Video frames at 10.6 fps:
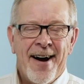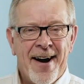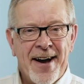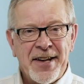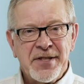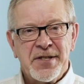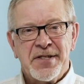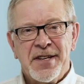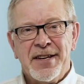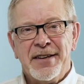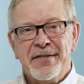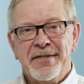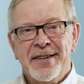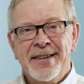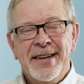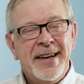Hi, it's Steve.
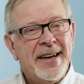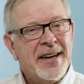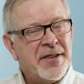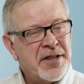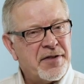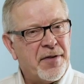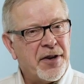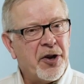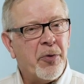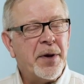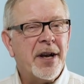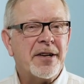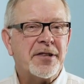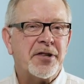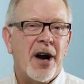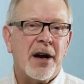In this video, we'd like
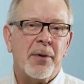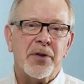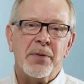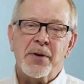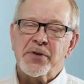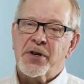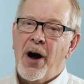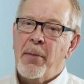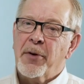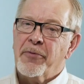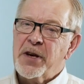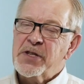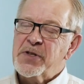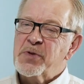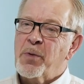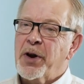to talk about the most common
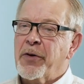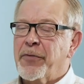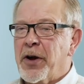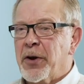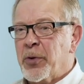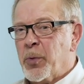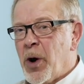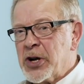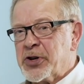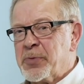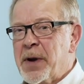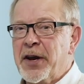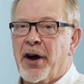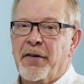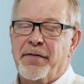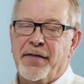reasons why your front load washer may
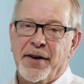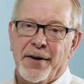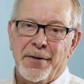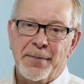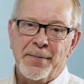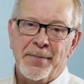not fill.